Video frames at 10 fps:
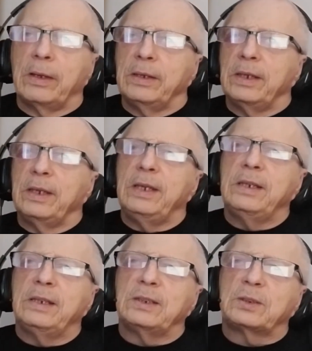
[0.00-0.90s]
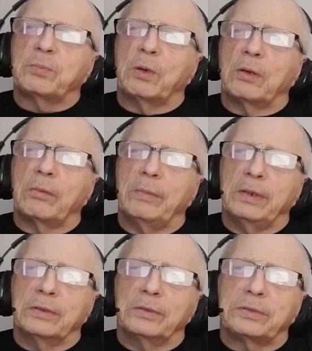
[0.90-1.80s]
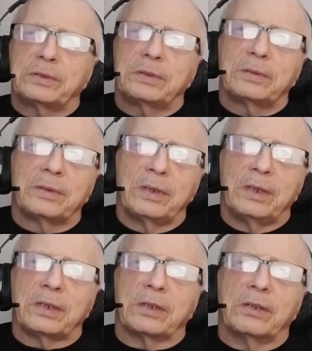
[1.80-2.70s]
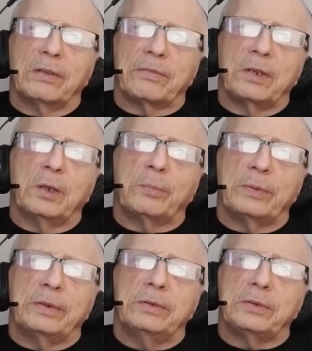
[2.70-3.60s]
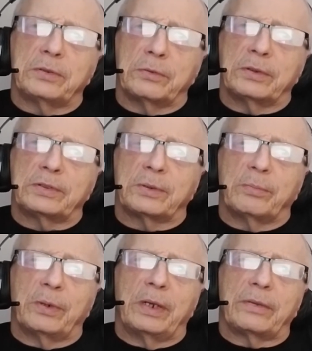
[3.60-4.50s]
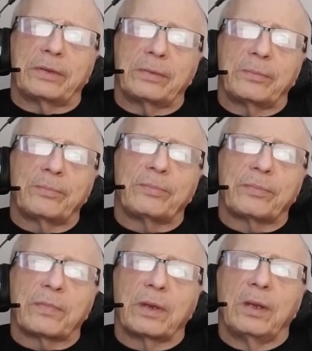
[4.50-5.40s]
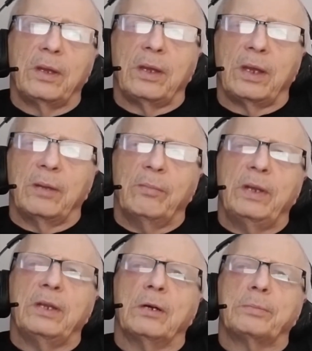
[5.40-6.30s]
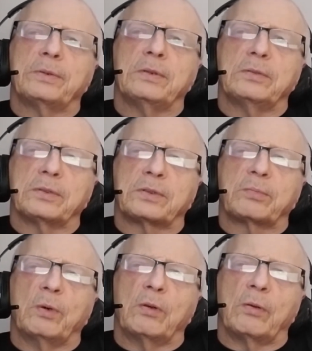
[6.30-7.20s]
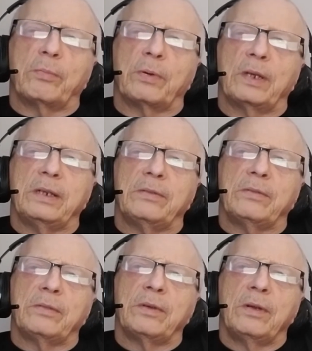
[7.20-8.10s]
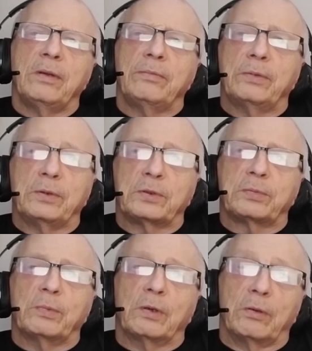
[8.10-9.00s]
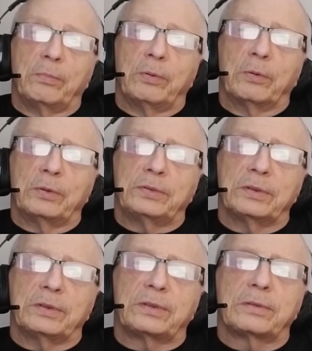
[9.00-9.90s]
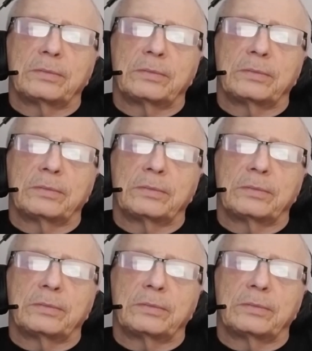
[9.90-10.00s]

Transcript: Eating smaller meals can often help reduce shortness of breath. It may help to use a smaller plate for your smaller portions.